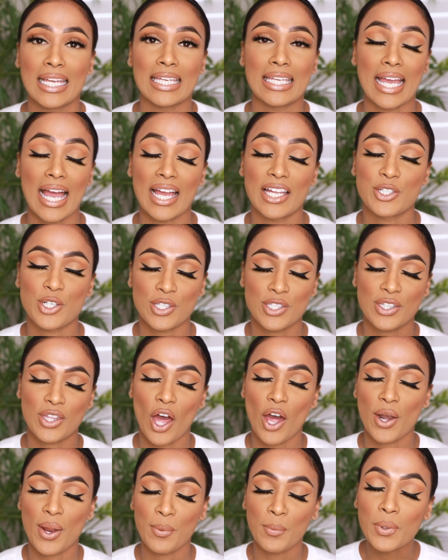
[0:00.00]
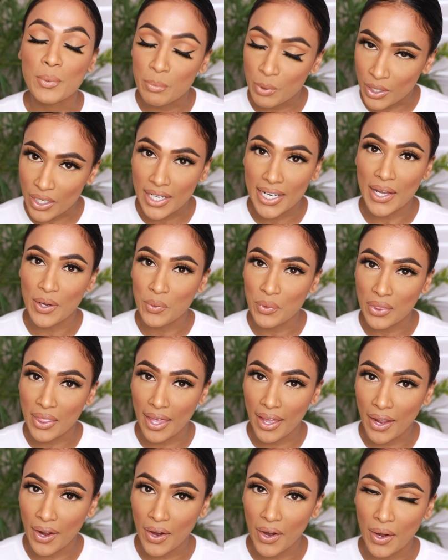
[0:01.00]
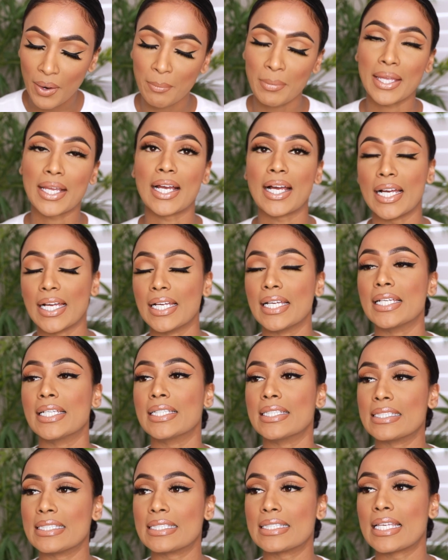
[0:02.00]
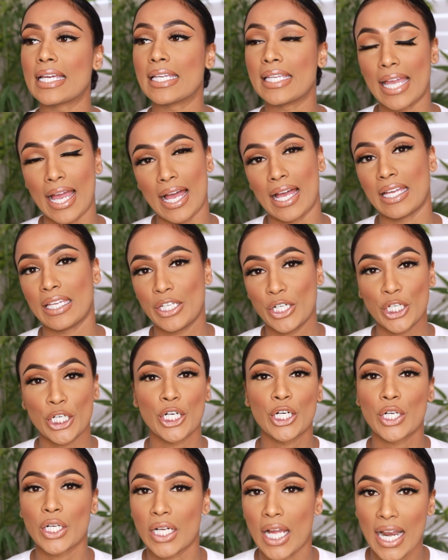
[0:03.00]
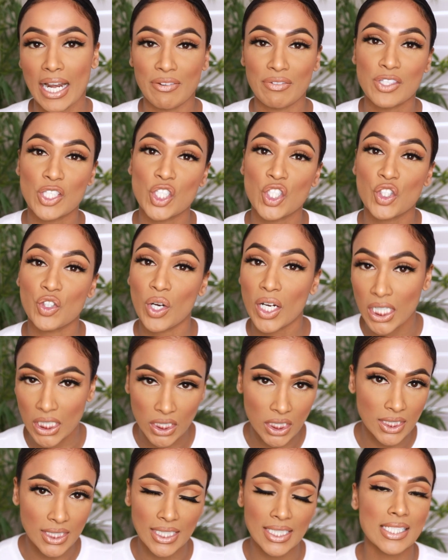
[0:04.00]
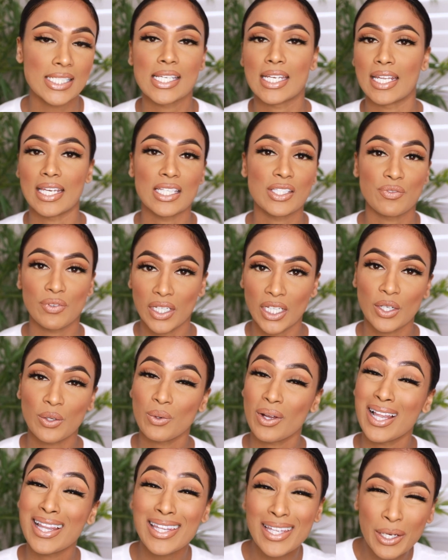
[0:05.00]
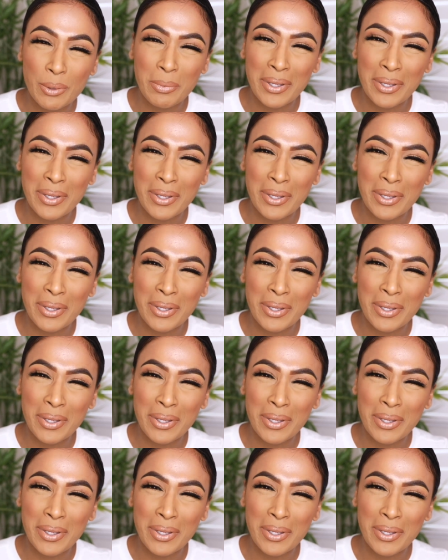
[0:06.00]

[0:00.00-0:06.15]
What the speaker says: yeah, I just thought I would put it out there because, yeah, your girl kind of struggled in today's video a little